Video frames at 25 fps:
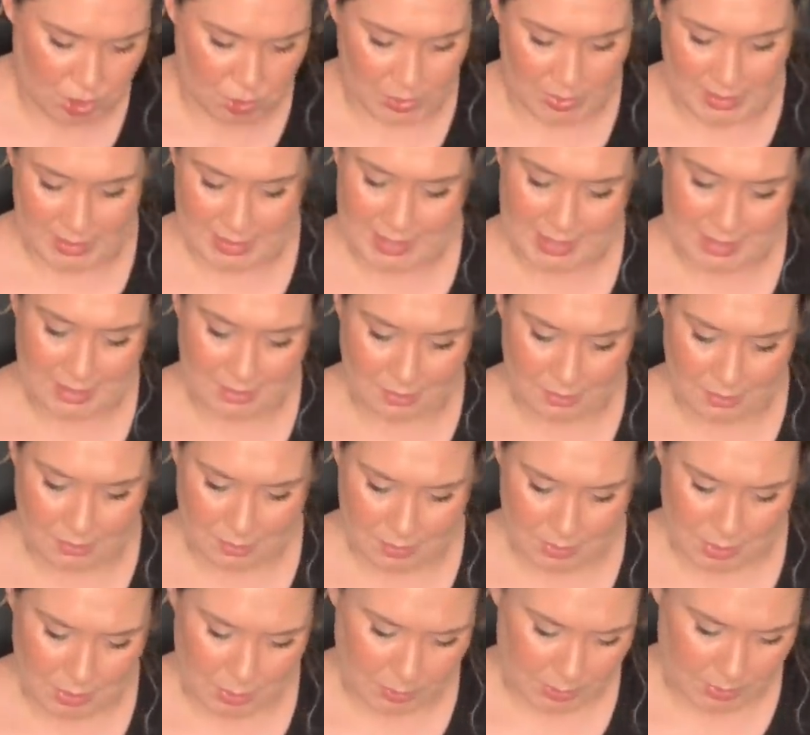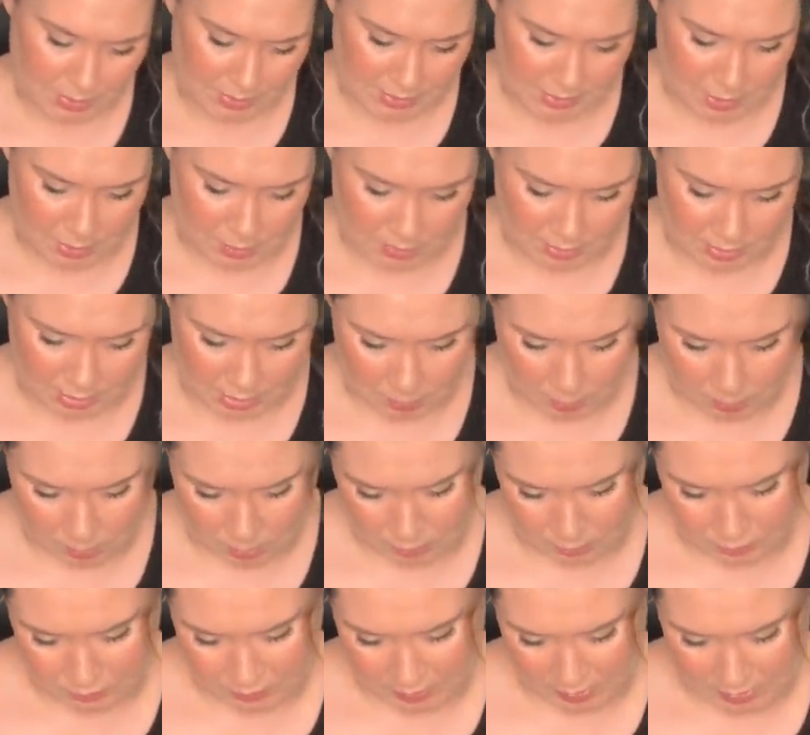right now, no one is going anywhere
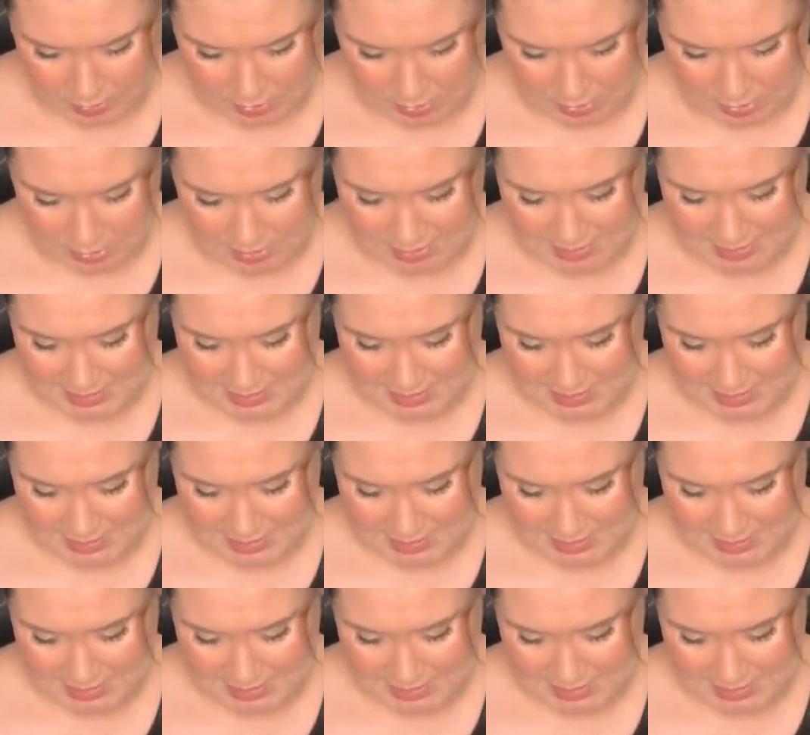fancy.